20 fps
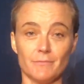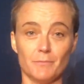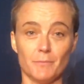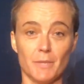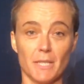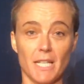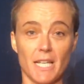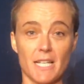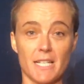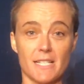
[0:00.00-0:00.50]

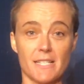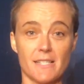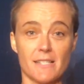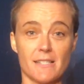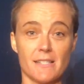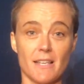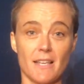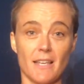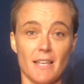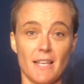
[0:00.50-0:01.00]

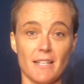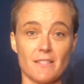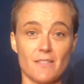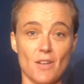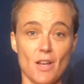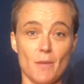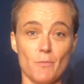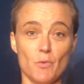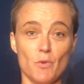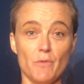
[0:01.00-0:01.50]
because it's
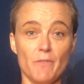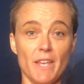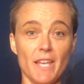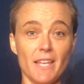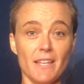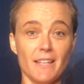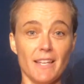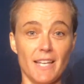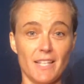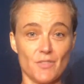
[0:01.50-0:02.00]
not moving,
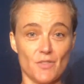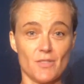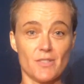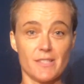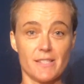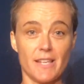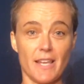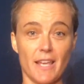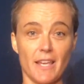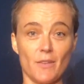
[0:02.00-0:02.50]
it's just
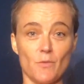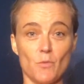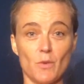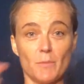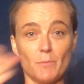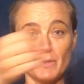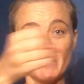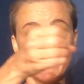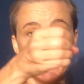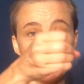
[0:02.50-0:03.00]
staying in one
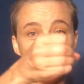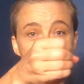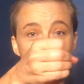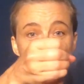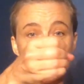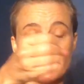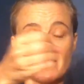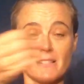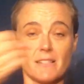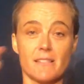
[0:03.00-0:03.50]
place.
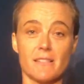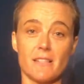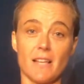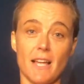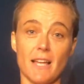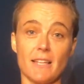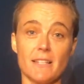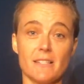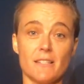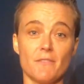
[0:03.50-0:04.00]
This is the
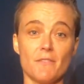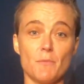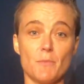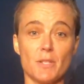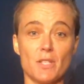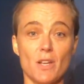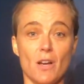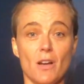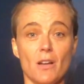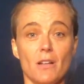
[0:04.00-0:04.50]
size of the
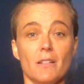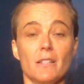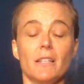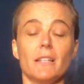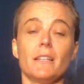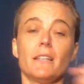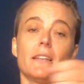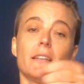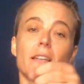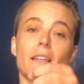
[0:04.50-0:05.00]
baton.
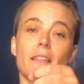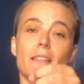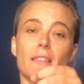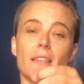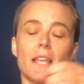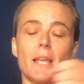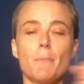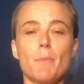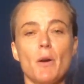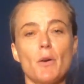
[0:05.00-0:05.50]

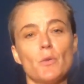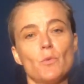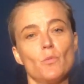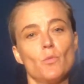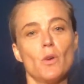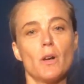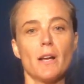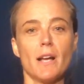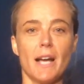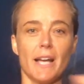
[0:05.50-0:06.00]
Think about
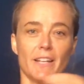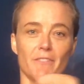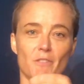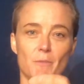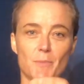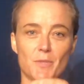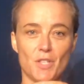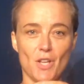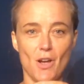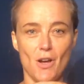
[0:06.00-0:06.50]
what kind of a
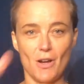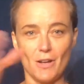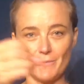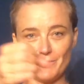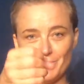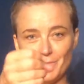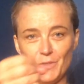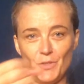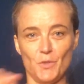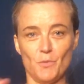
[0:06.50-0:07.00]
baton
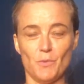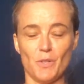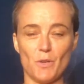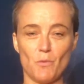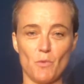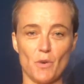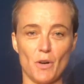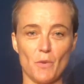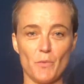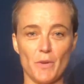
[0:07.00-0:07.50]
you want to
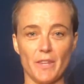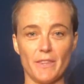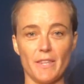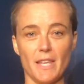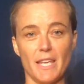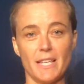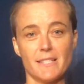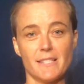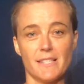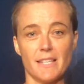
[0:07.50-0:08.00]
work with.
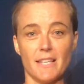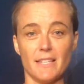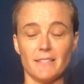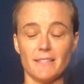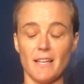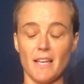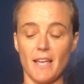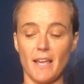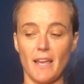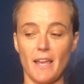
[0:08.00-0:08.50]
Is it
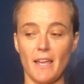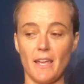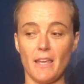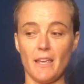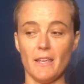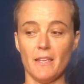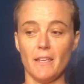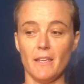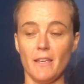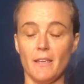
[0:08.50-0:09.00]
a
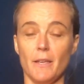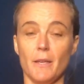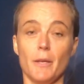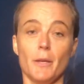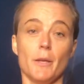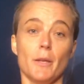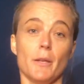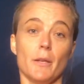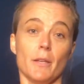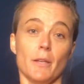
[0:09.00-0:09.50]

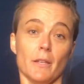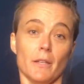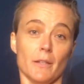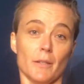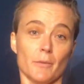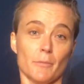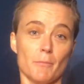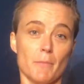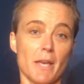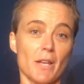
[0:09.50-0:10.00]

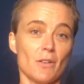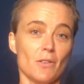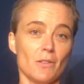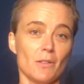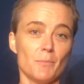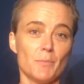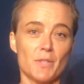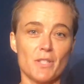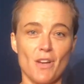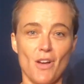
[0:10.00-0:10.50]

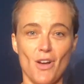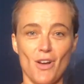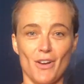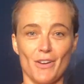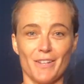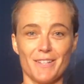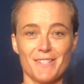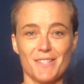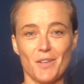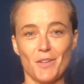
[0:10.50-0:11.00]
metal
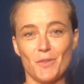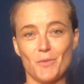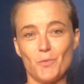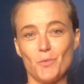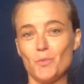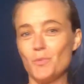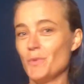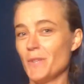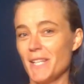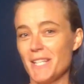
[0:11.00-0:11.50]
baton?
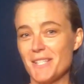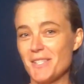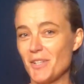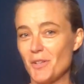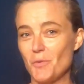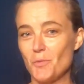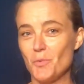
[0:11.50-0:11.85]
Is it a